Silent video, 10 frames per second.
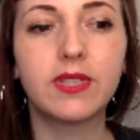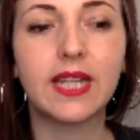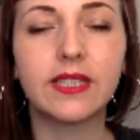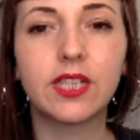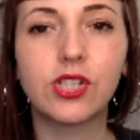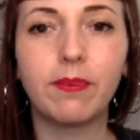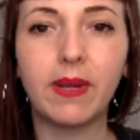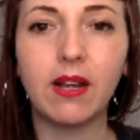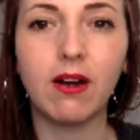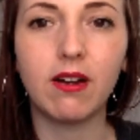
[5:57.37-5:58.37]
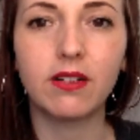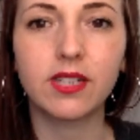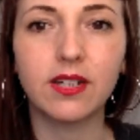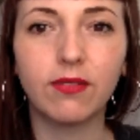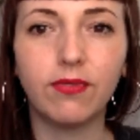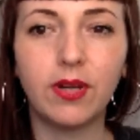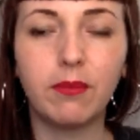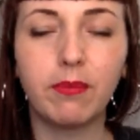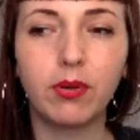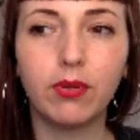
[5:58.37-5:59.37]
censorship in art and
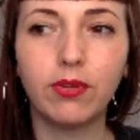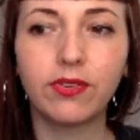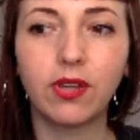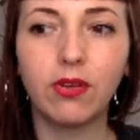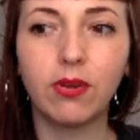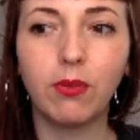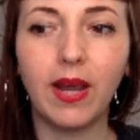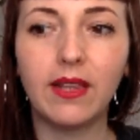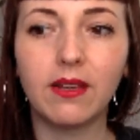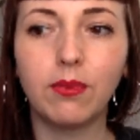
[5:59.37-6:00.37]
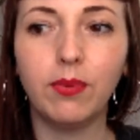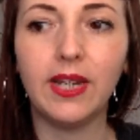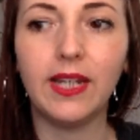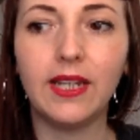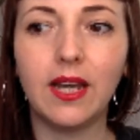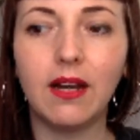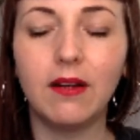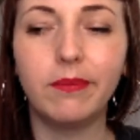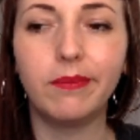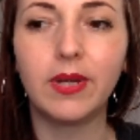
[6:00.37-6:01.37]
film, but also the way that we
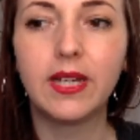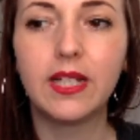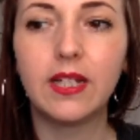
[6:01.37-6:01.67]
um,